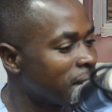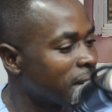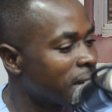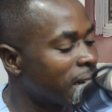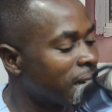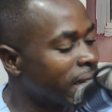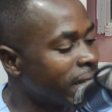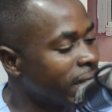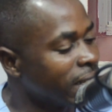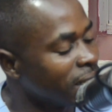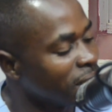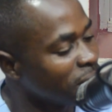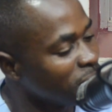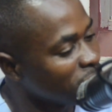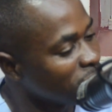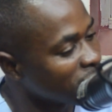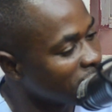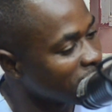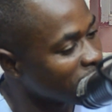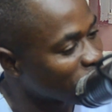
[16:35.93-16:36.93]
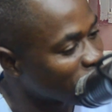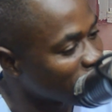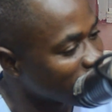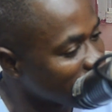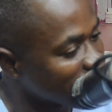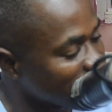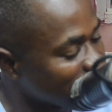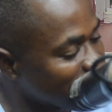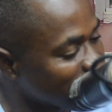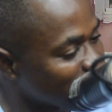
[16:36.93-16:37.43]
And then even the
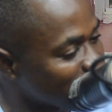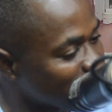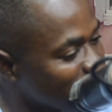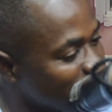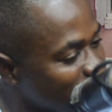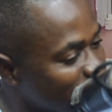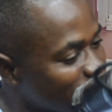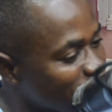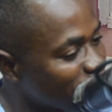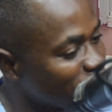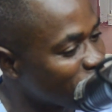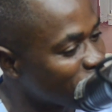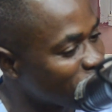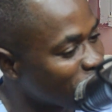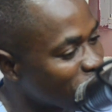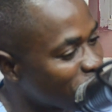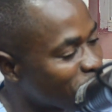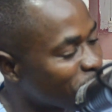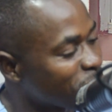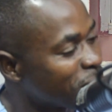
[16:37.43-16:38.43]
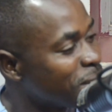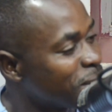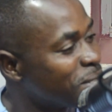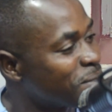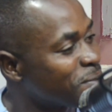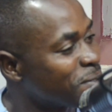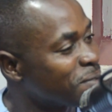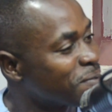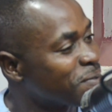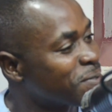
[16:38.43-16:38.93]
colleague also tried
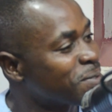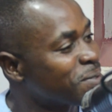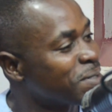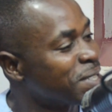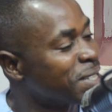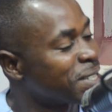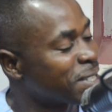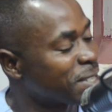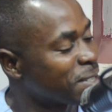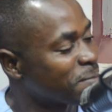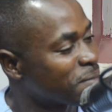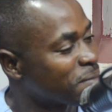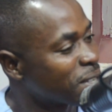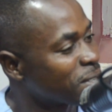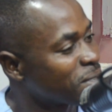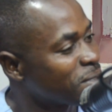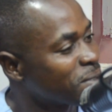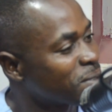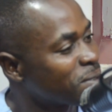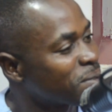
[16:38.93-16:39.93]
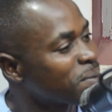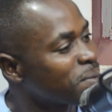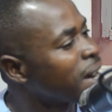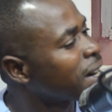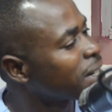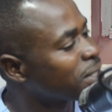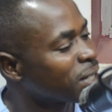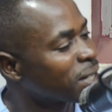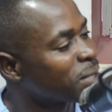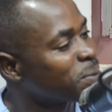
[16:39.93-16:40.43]
to influence him that, you know,
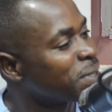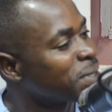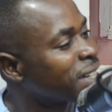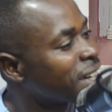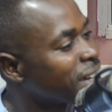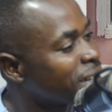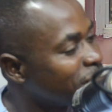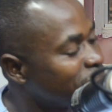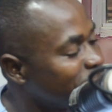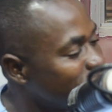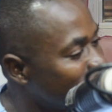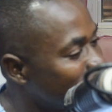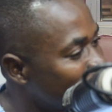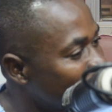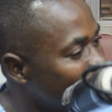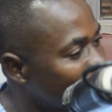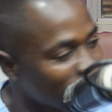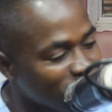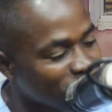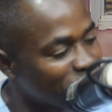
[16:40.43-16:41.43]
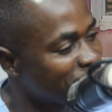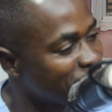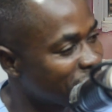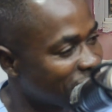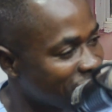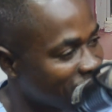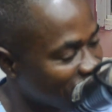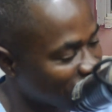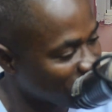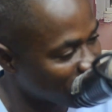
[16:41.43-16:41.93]
actually we can leave. All of us
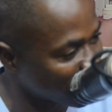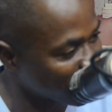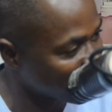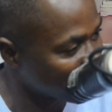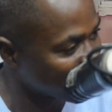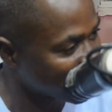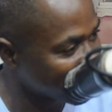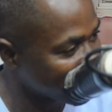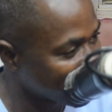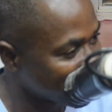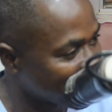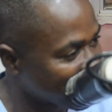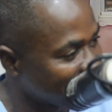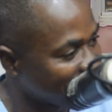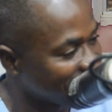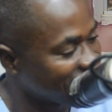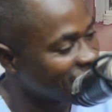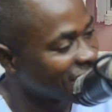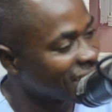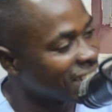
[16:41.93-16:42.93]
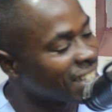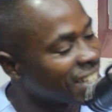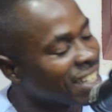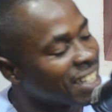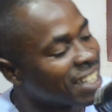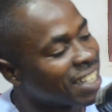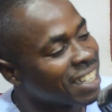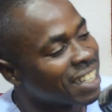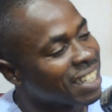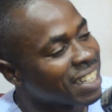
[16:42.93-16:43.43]
can go.
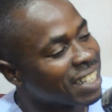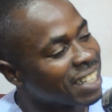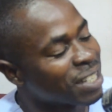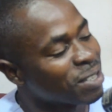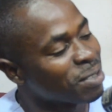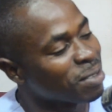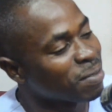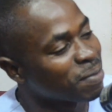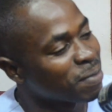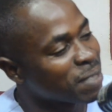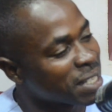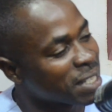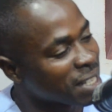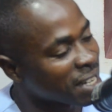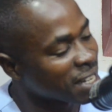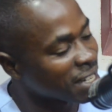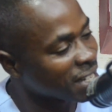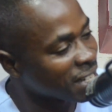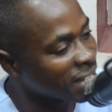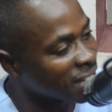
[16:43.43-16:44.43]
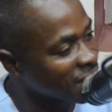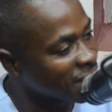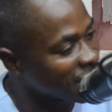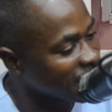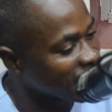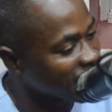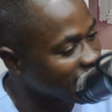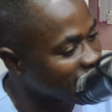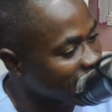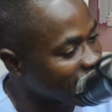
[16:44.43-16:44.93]
Then all of a sudden,
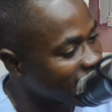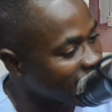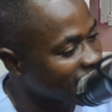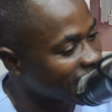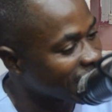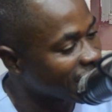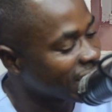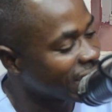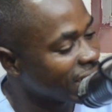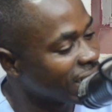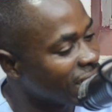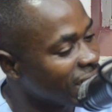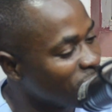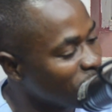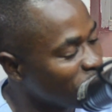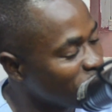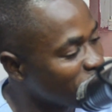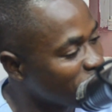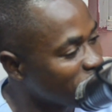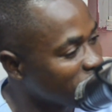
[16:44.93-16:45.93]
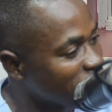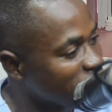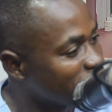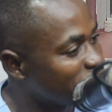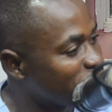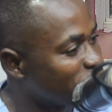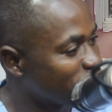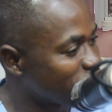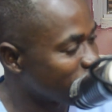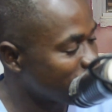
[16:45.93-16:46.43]
the news
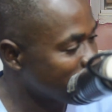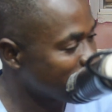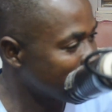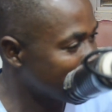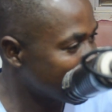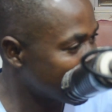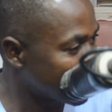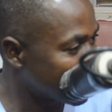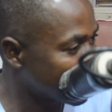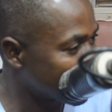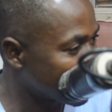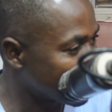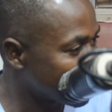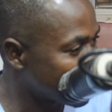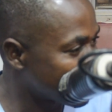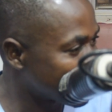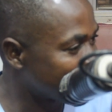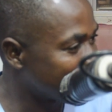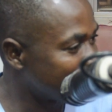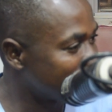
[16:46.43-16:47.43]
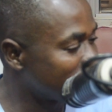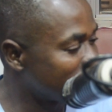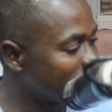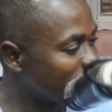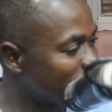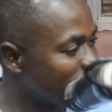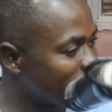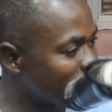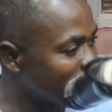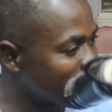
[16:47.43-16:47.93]
gets to me that this
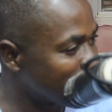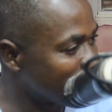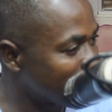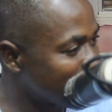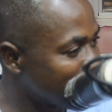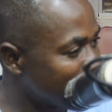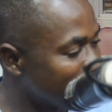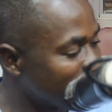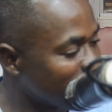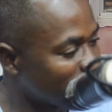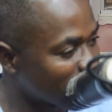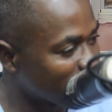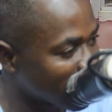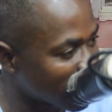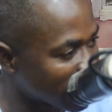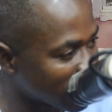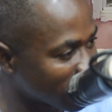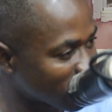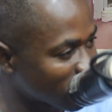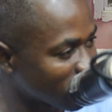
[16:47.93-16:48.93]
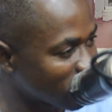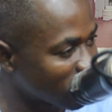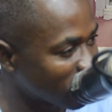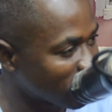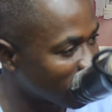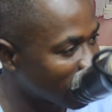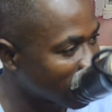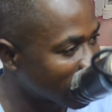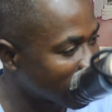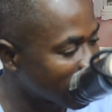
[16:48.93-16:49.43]
boy is planning to do
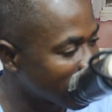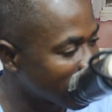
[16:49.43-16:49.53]
what?